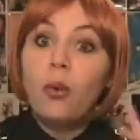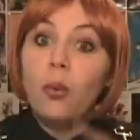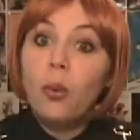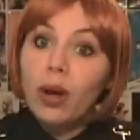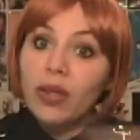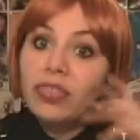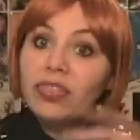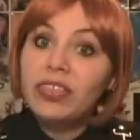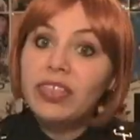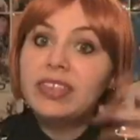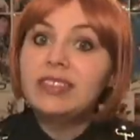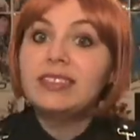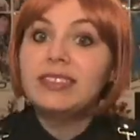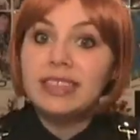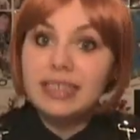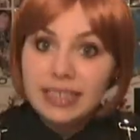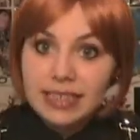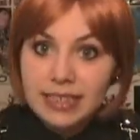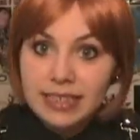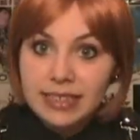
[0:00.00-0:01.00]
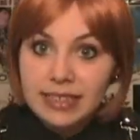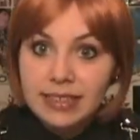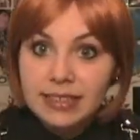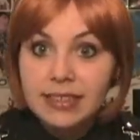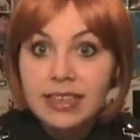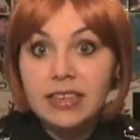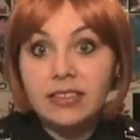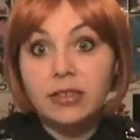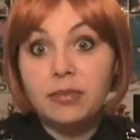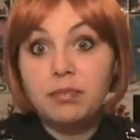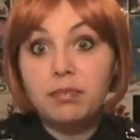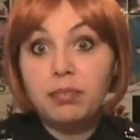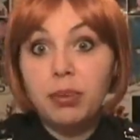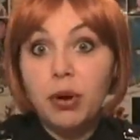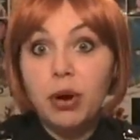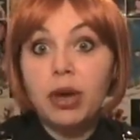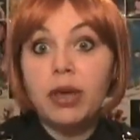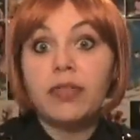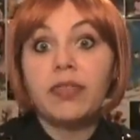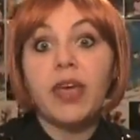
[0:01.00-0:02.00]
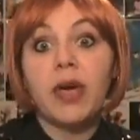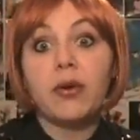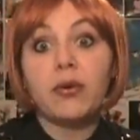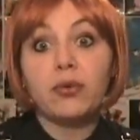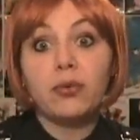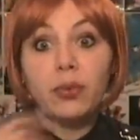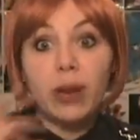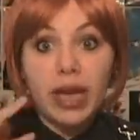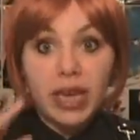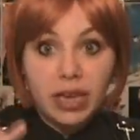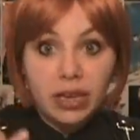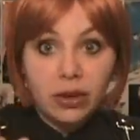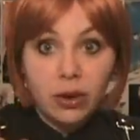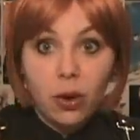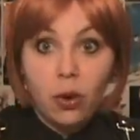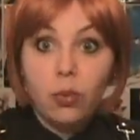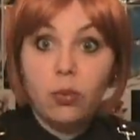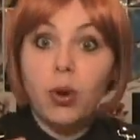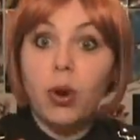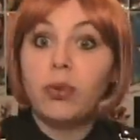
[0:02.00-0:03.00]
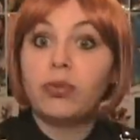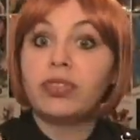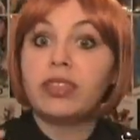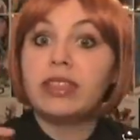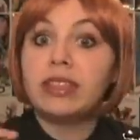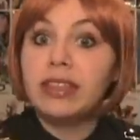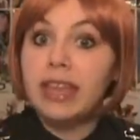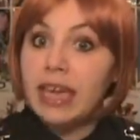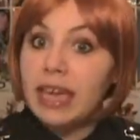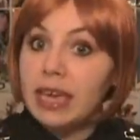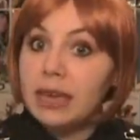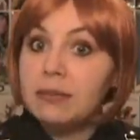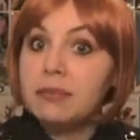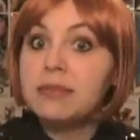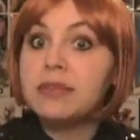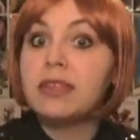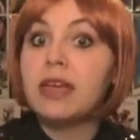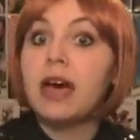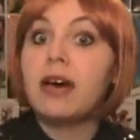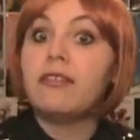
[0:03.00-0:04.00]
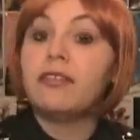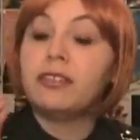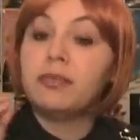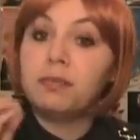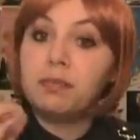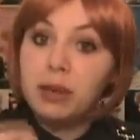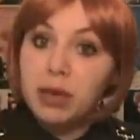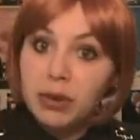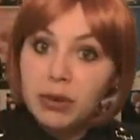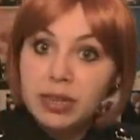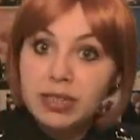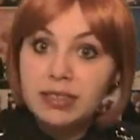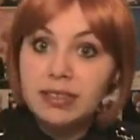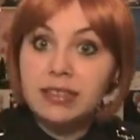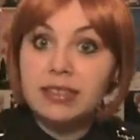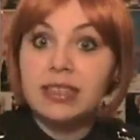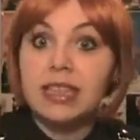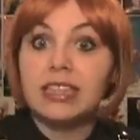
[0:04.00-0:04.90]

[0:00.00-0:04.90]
What this is, is a book that Reiko wrote the names of spirits